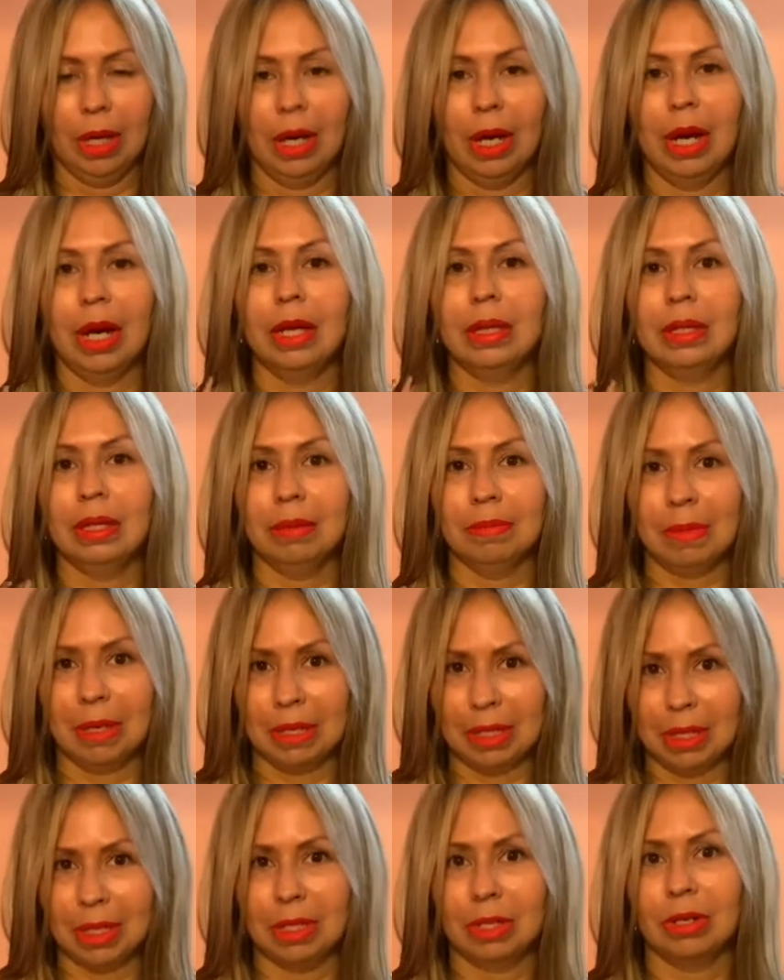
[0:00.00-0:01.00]
I think my
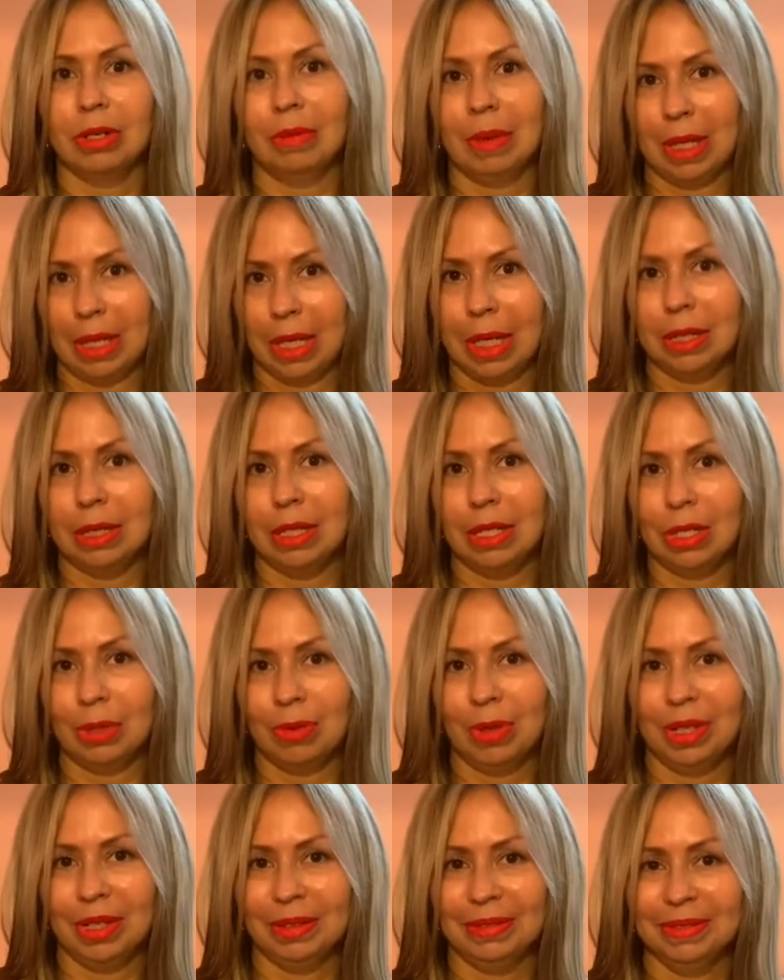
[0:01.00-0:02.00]
sister might get this
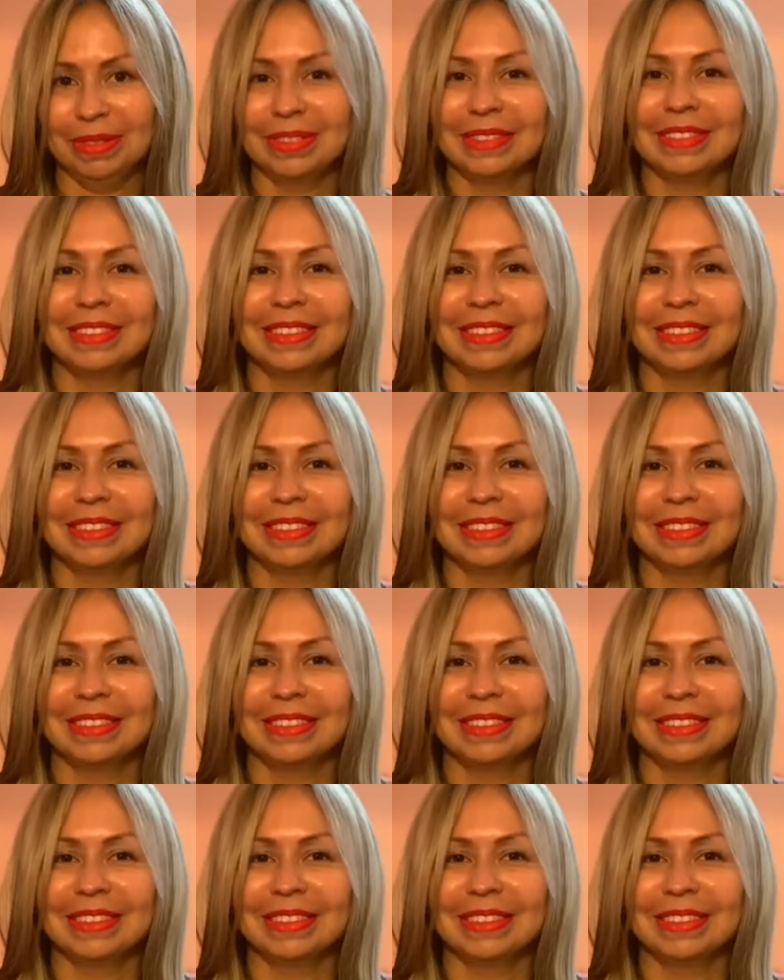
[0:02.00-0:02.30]
one.